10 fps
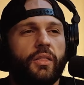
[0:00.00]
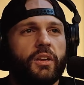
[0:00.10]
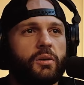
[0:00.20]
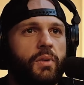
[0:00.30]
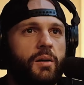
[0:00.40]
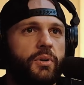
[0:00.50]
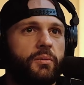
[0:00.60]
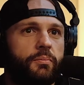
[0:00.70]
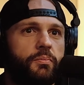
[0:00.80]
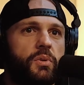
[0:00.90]
think it might
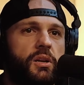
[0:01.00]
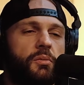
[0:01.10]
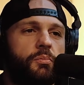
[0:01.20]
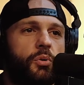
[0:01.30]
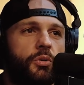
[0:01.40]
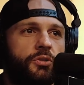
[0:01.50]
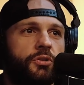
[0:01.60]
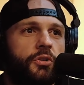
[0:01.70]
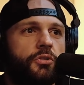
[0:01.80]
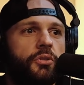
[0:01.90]
be important to
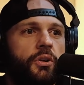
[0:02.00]
note too,